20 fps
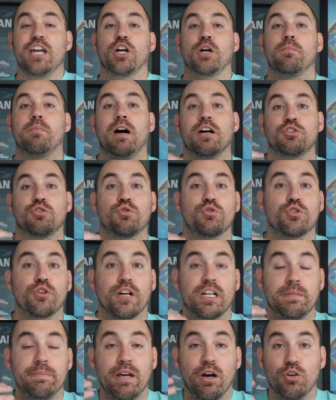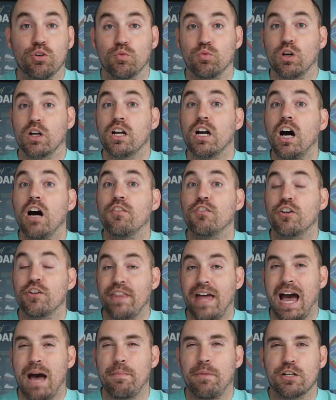Your muscles are going to be able to recover
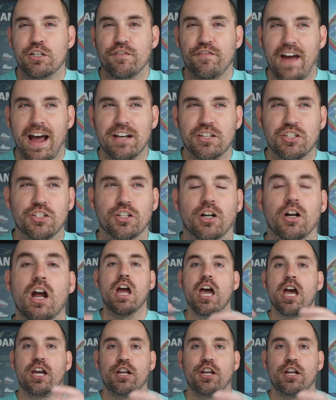that much faster.